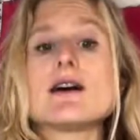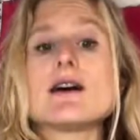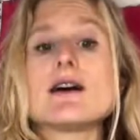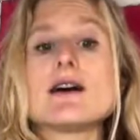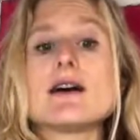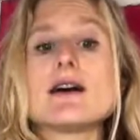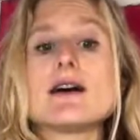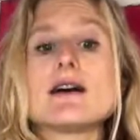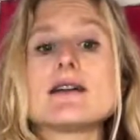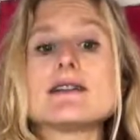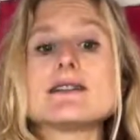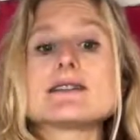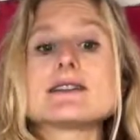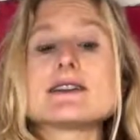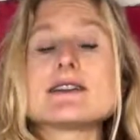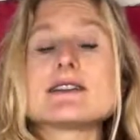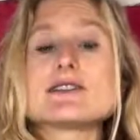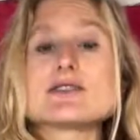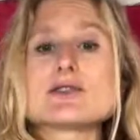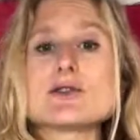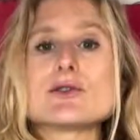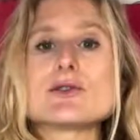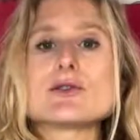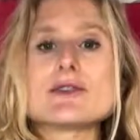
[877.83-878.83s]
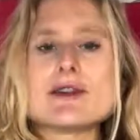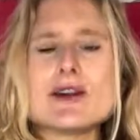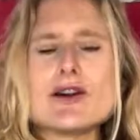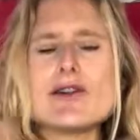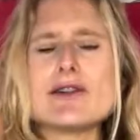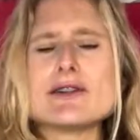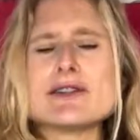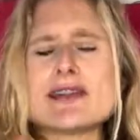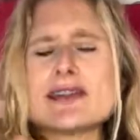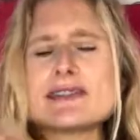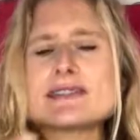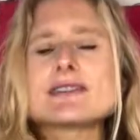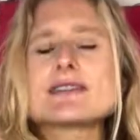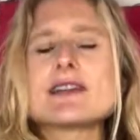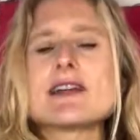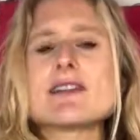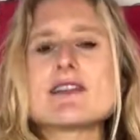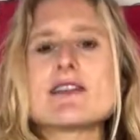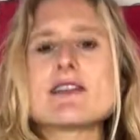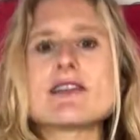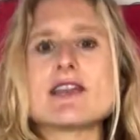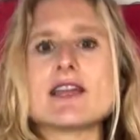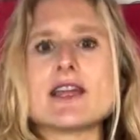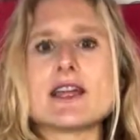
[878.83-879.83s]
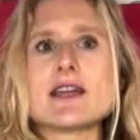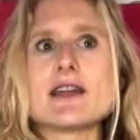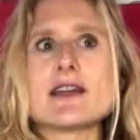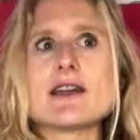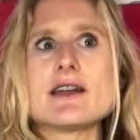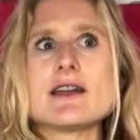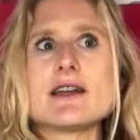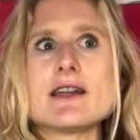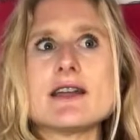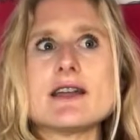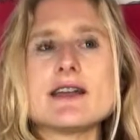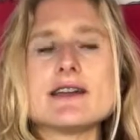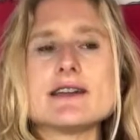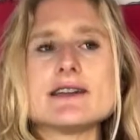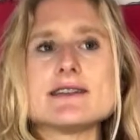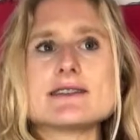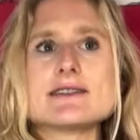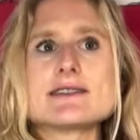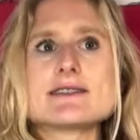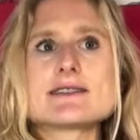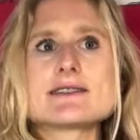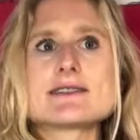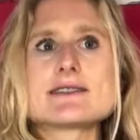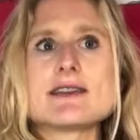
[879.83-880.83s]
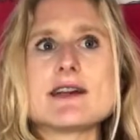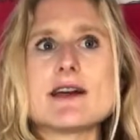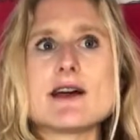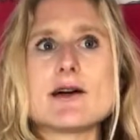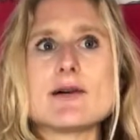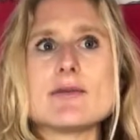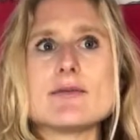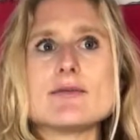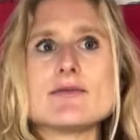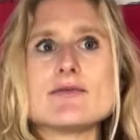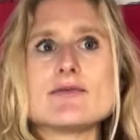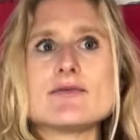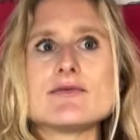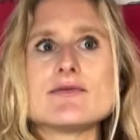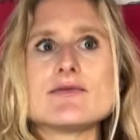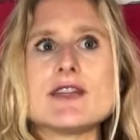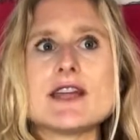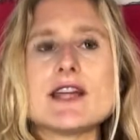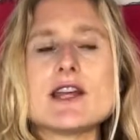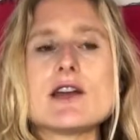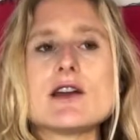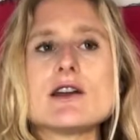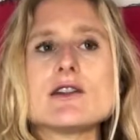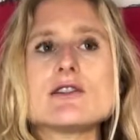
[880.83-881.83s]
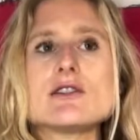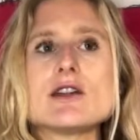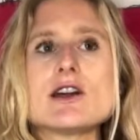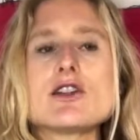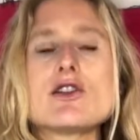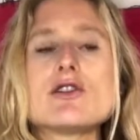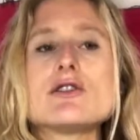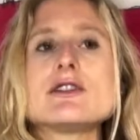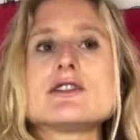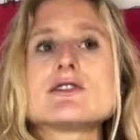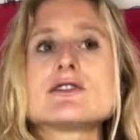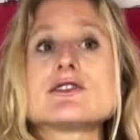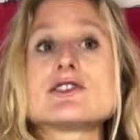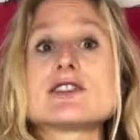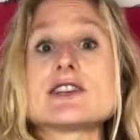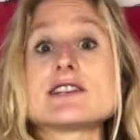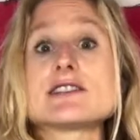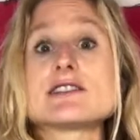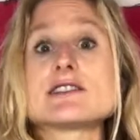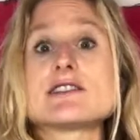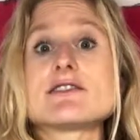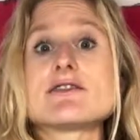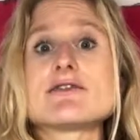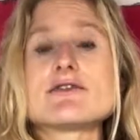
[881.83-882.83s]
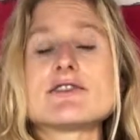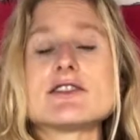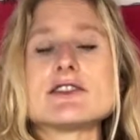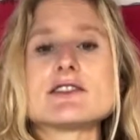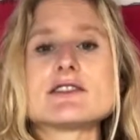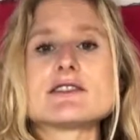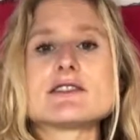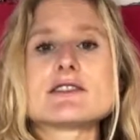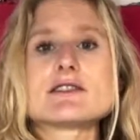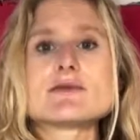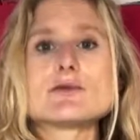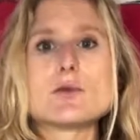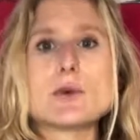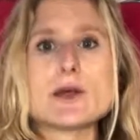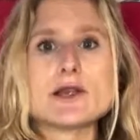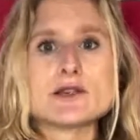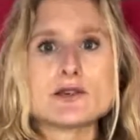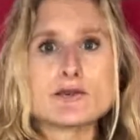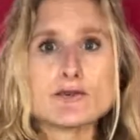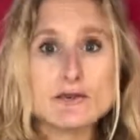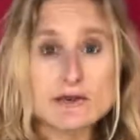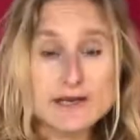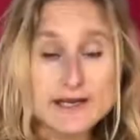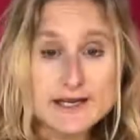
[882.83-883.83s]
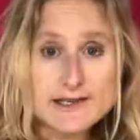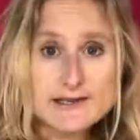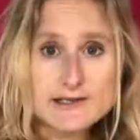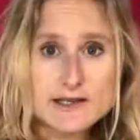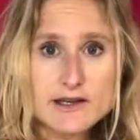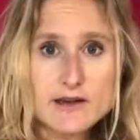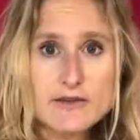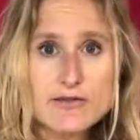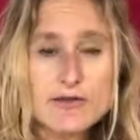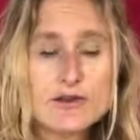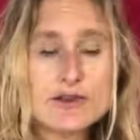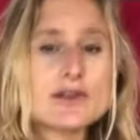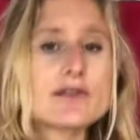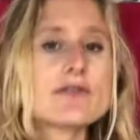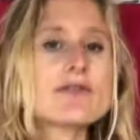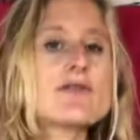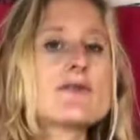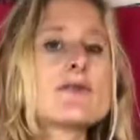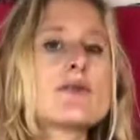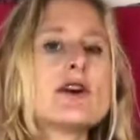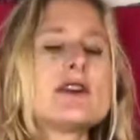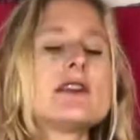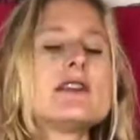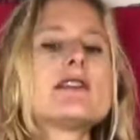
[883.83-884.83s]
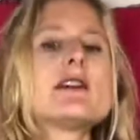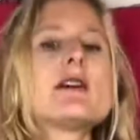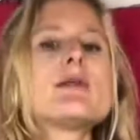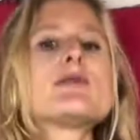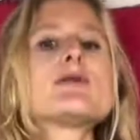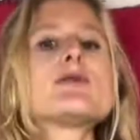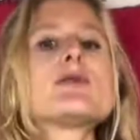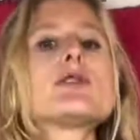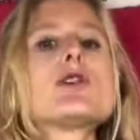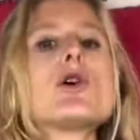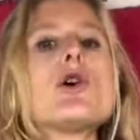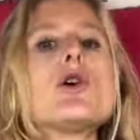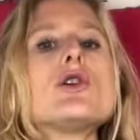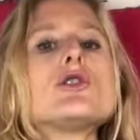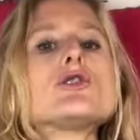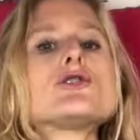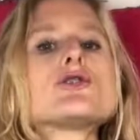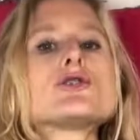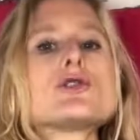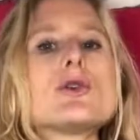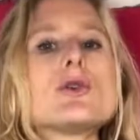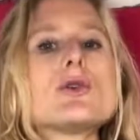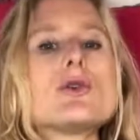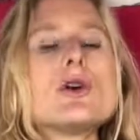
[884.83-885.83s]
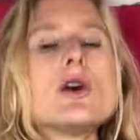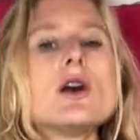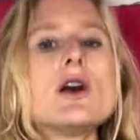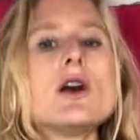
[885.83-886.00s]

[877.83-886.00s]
And so, that's another thing. It's they not only suggest different ways of eating for different body types, but also